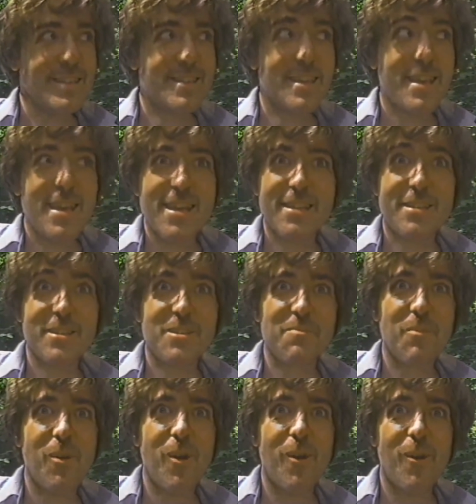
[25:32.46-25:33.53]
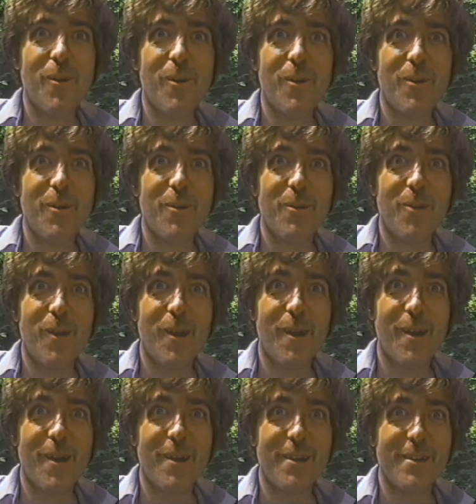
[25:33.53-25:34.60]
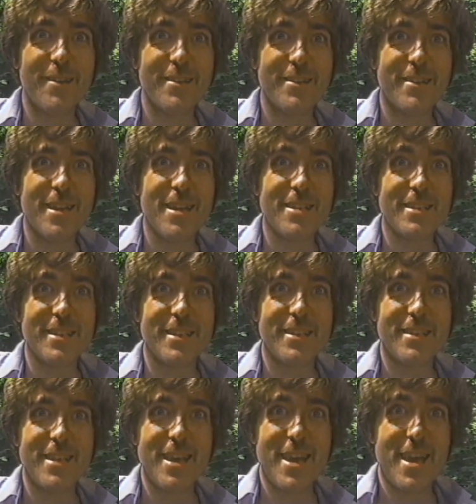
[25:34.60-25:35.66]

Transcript: It's, it's a small world, isn't it?